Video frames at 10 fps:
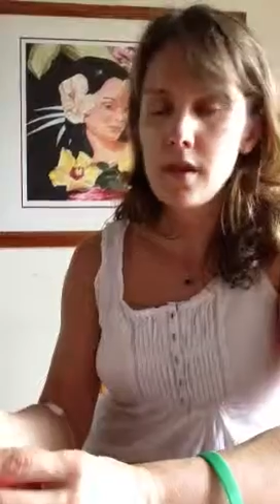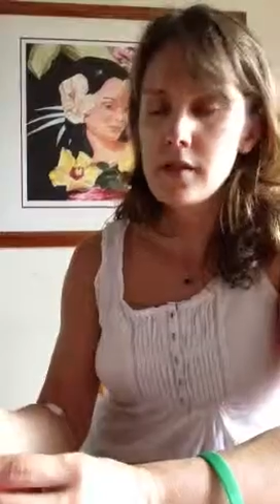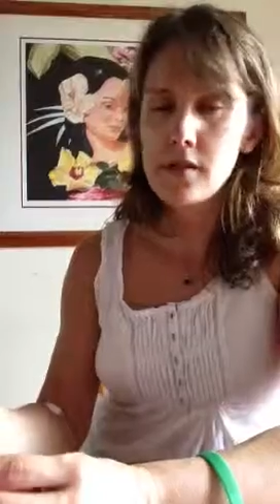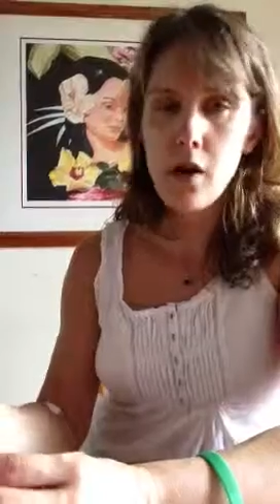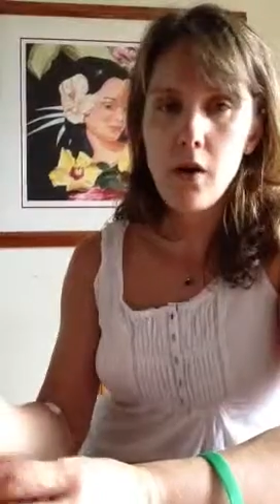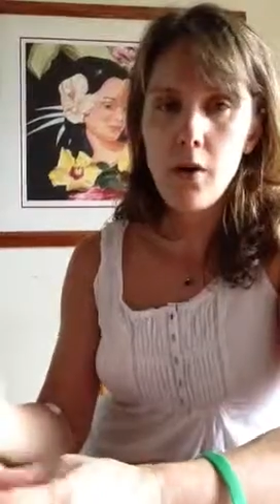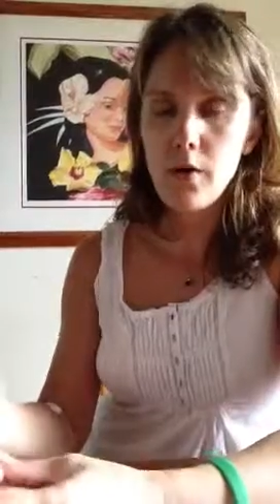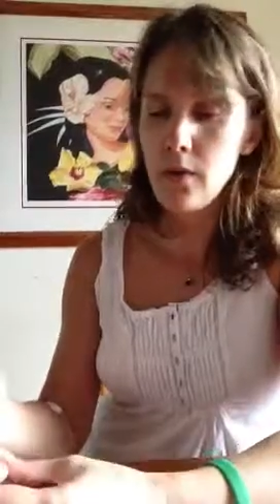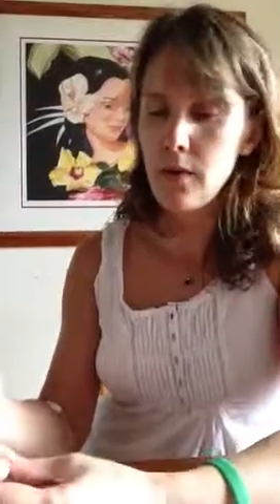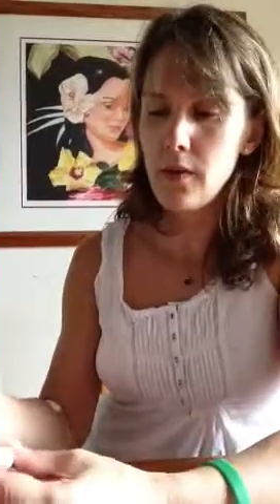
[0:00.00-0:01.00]

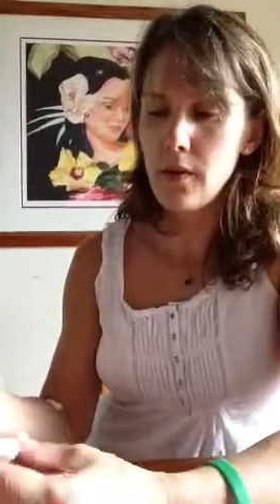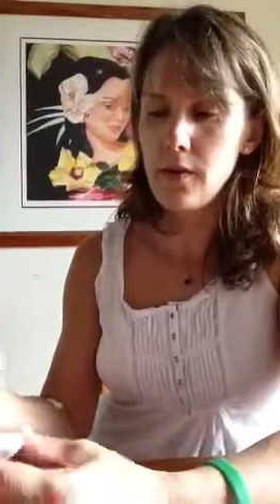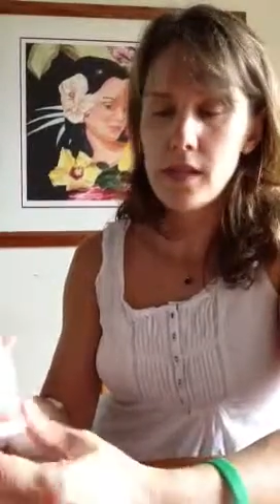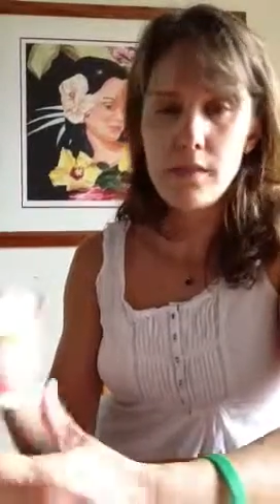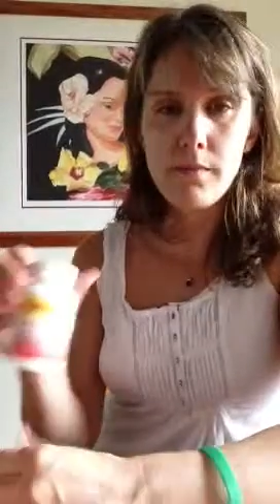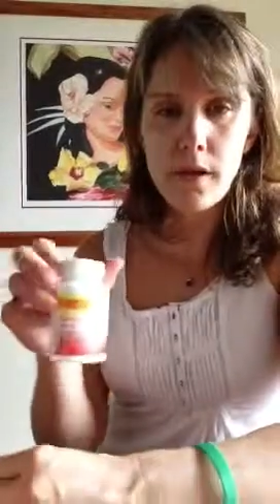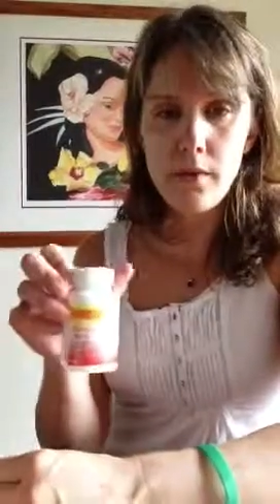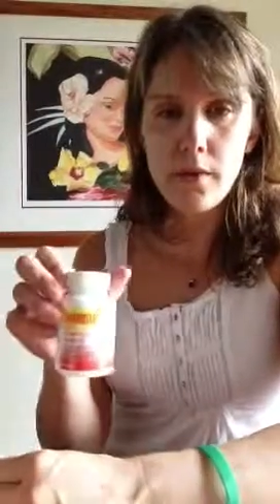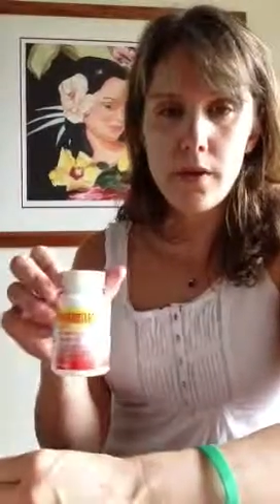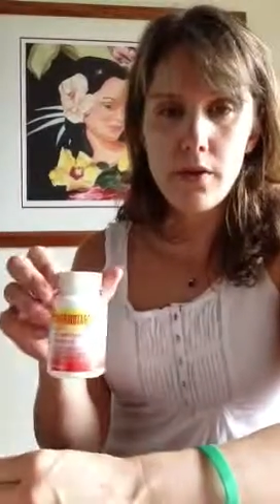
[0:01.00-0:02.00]
So this would be a
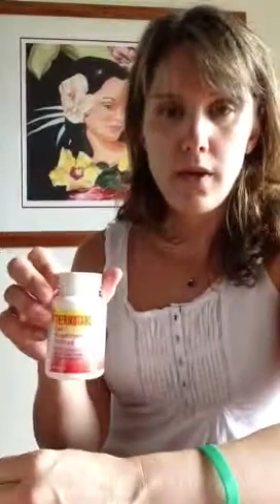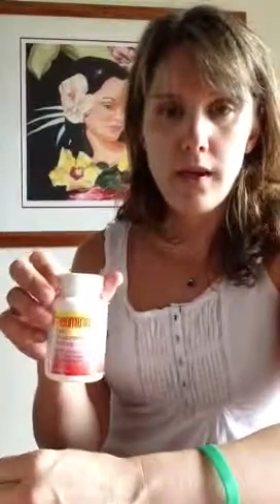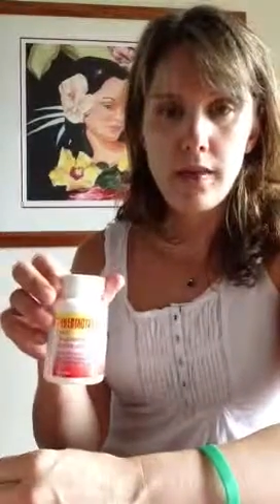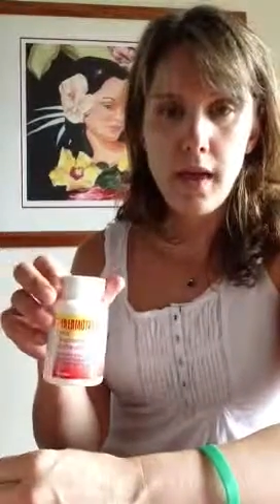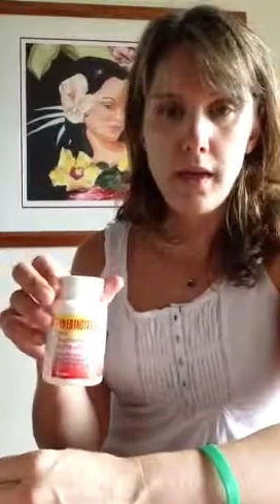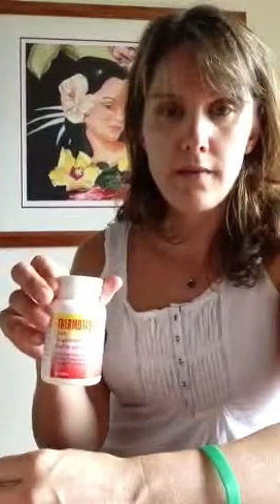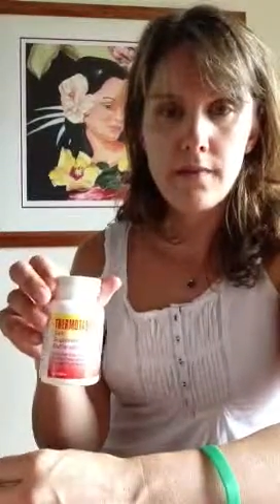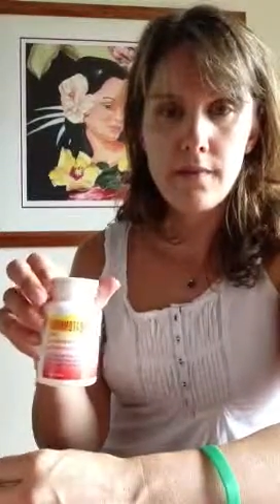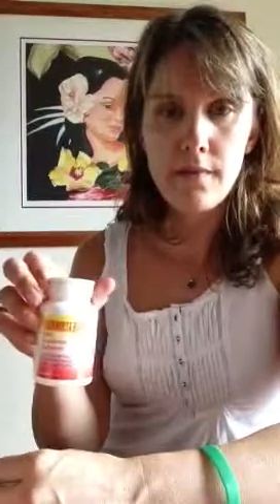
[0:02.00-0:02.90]
really great thing.